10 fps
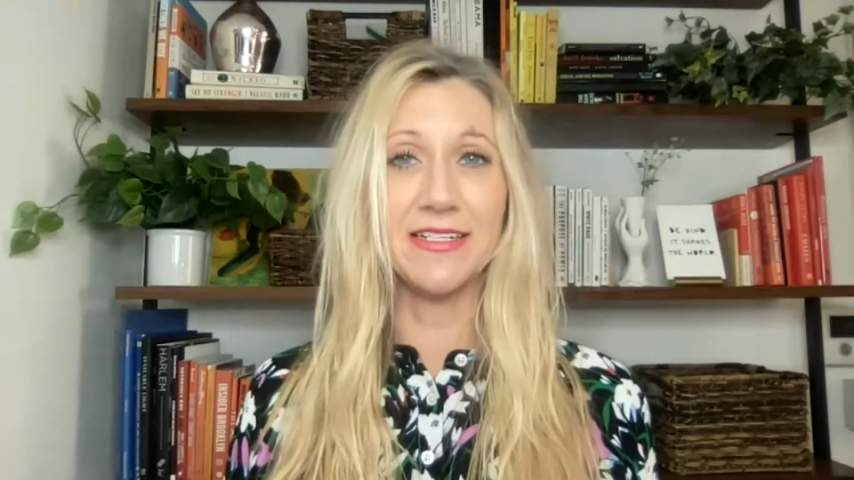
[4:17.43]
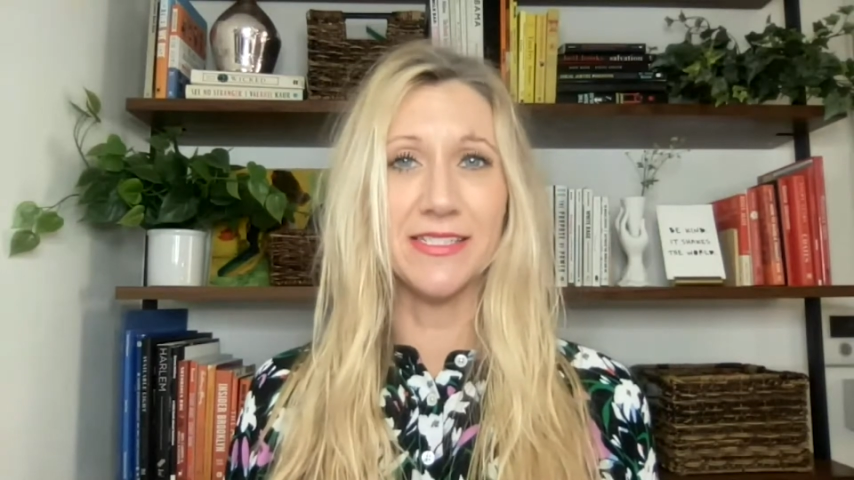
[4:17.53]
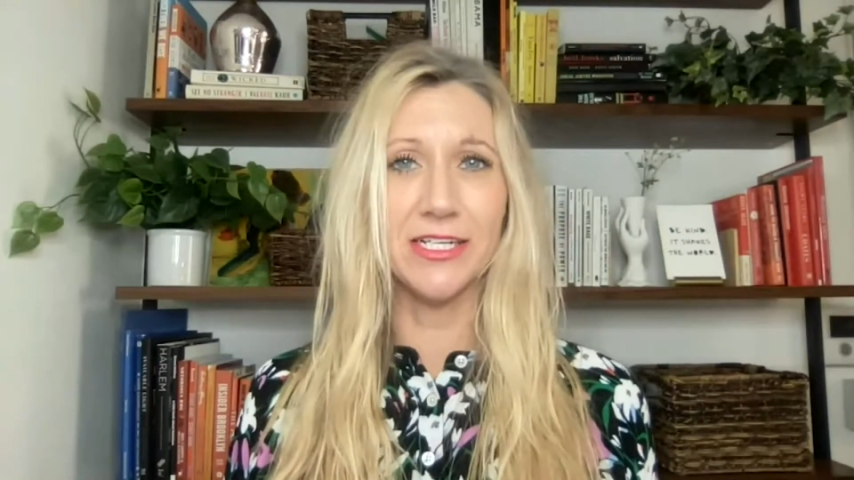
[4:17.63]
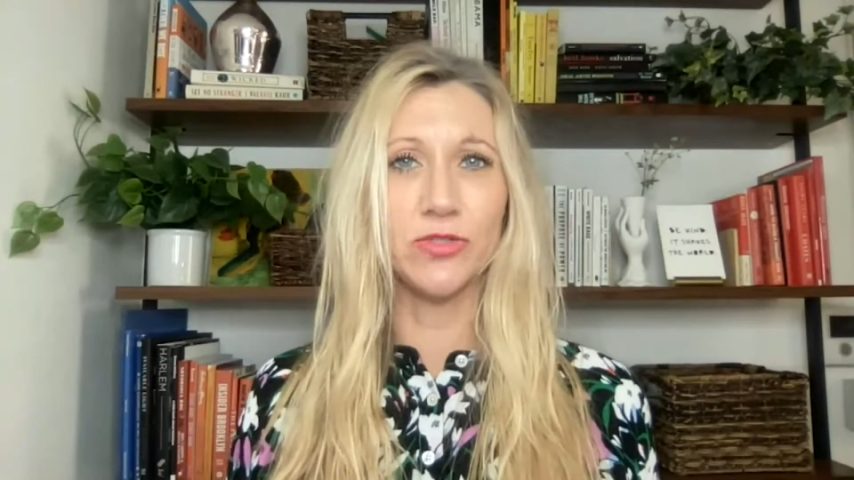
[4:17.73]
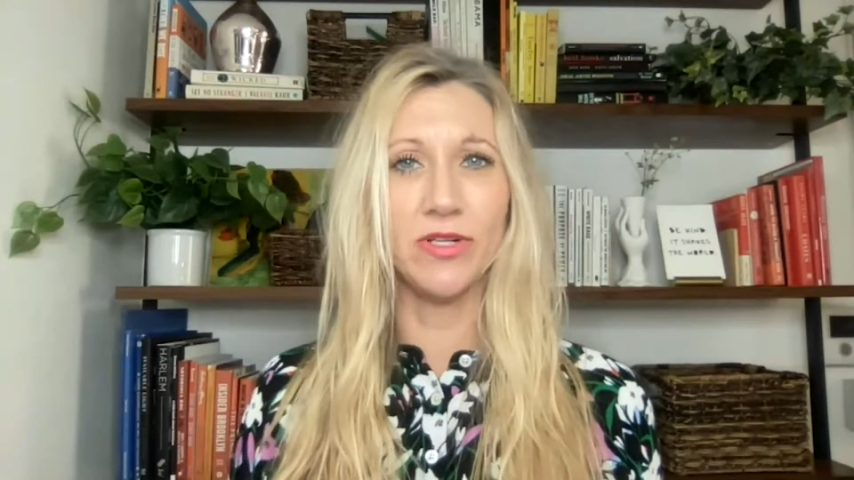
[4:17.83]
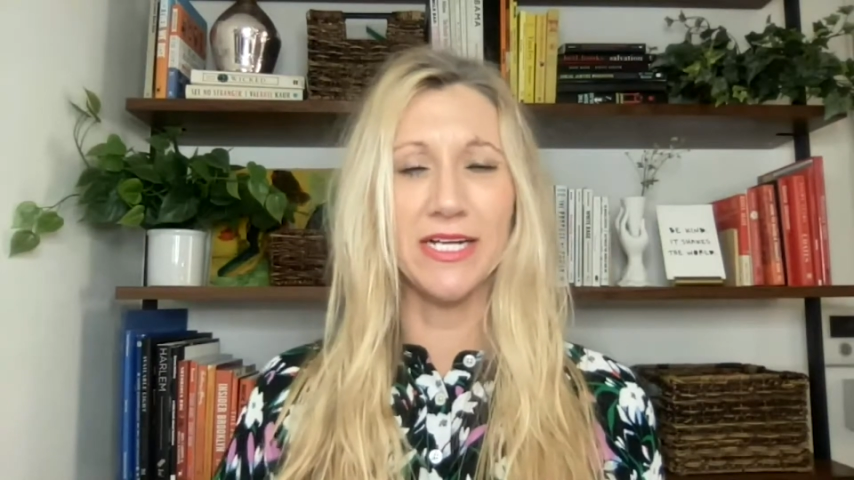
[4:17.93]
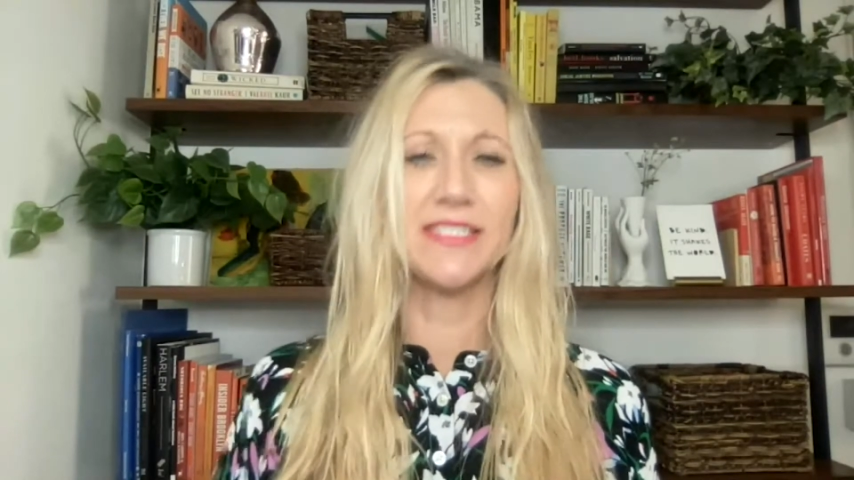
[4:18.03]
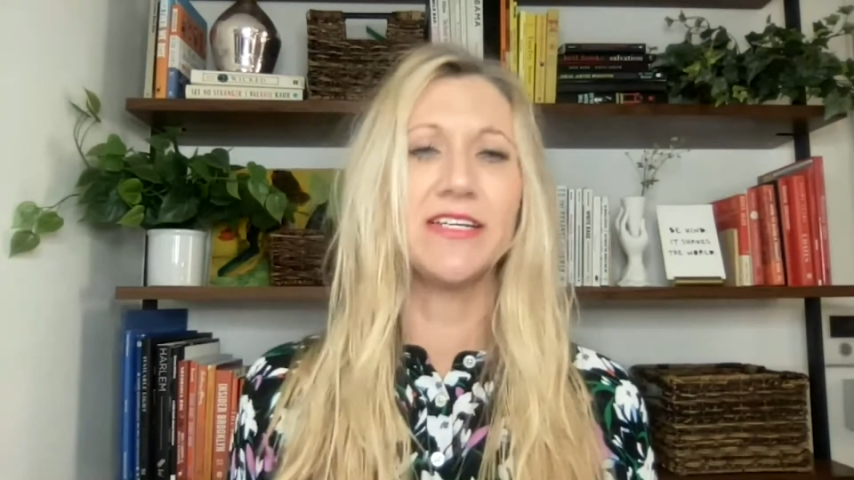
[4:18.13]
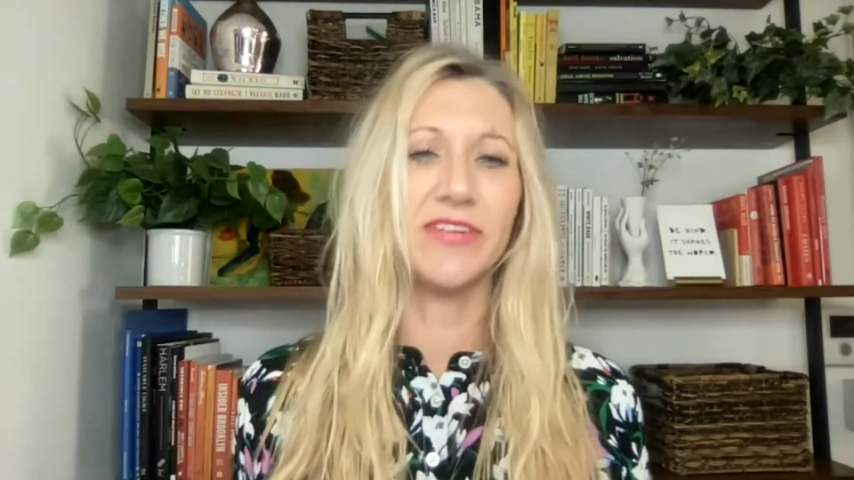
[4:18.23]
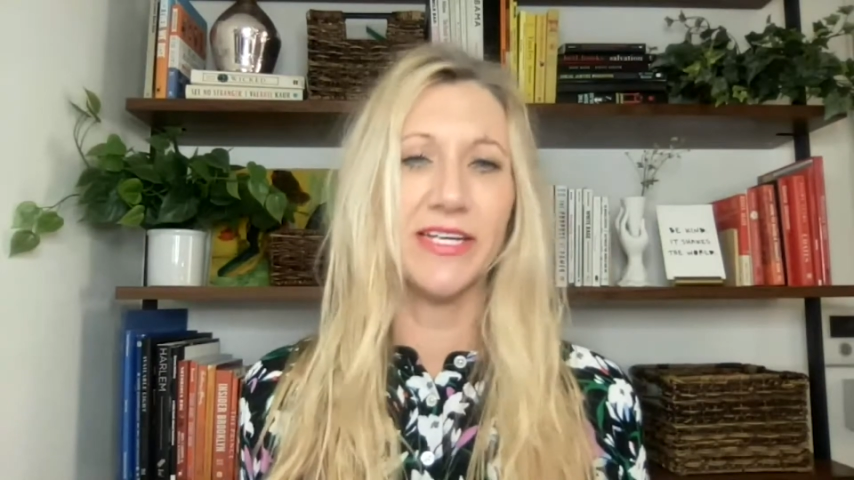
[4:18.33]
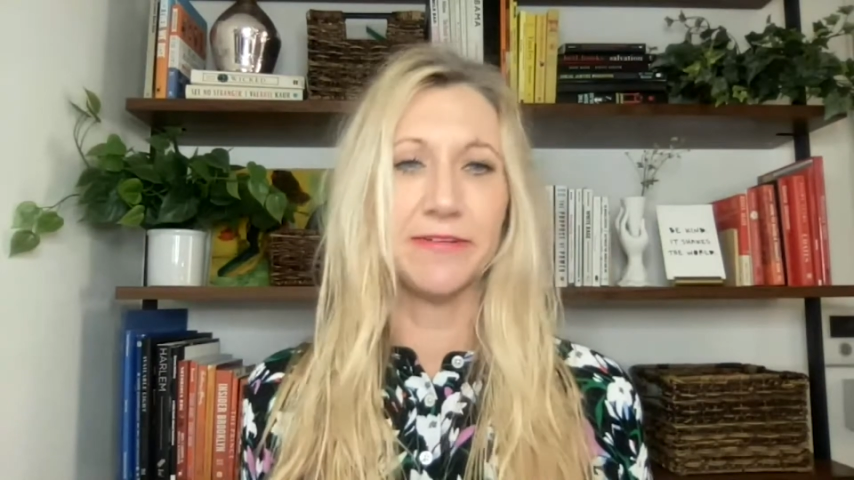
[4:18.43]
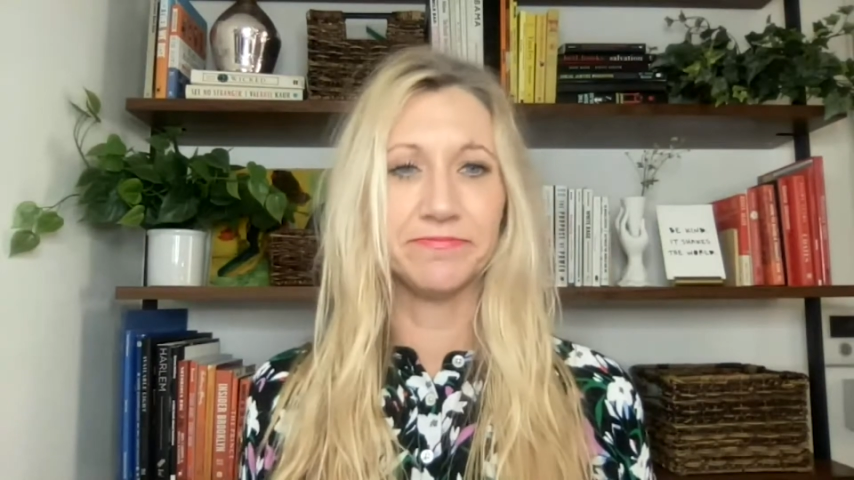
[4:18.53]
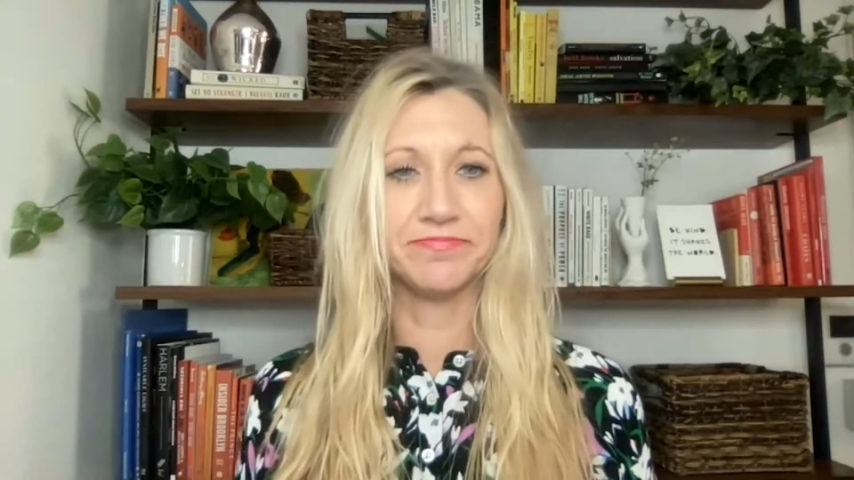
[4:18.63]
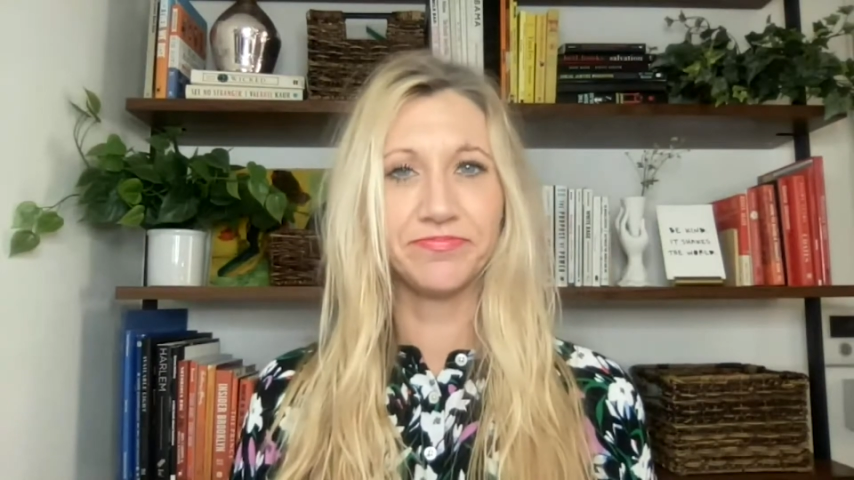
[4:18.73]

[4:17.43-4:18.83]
and sexual activity.